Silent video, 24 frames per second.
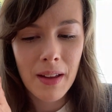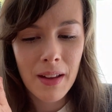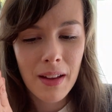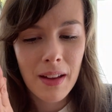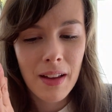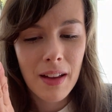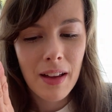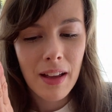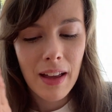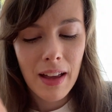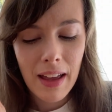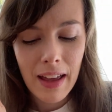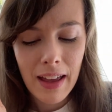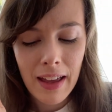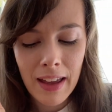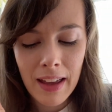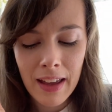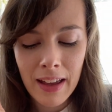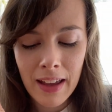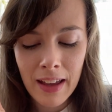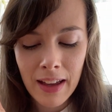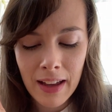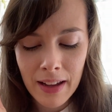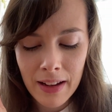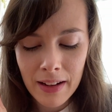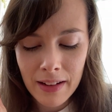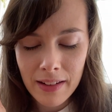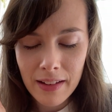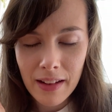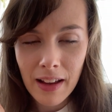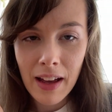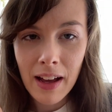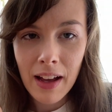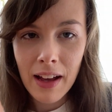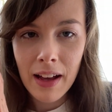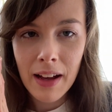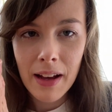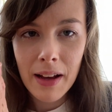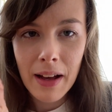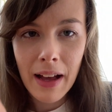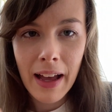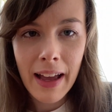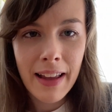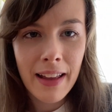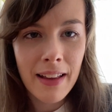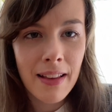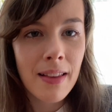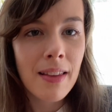And uh,
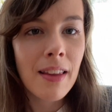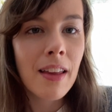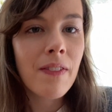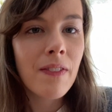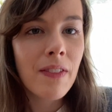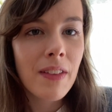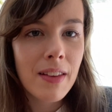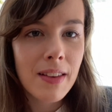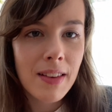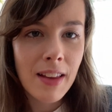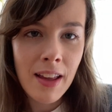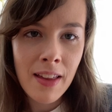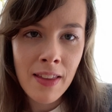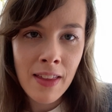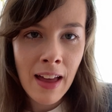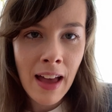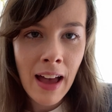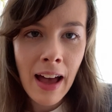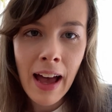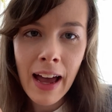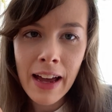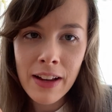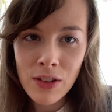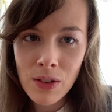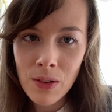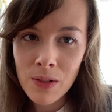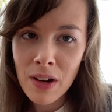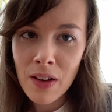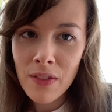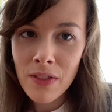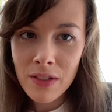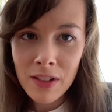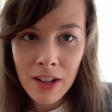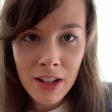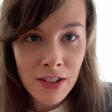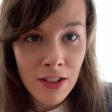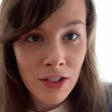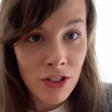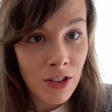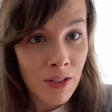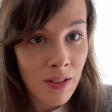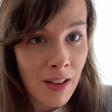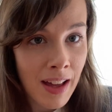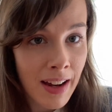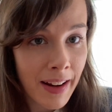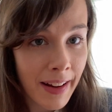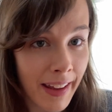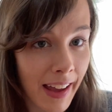I can safely say that I don't ever need to do
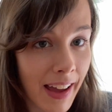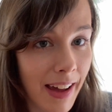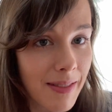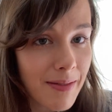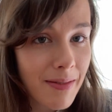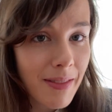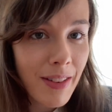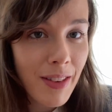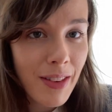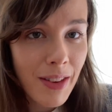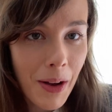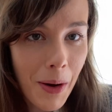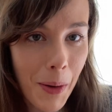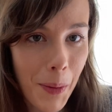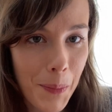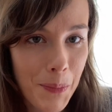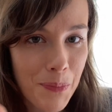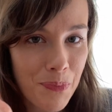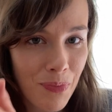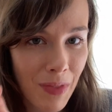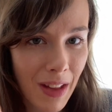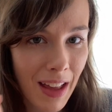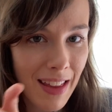that again, so.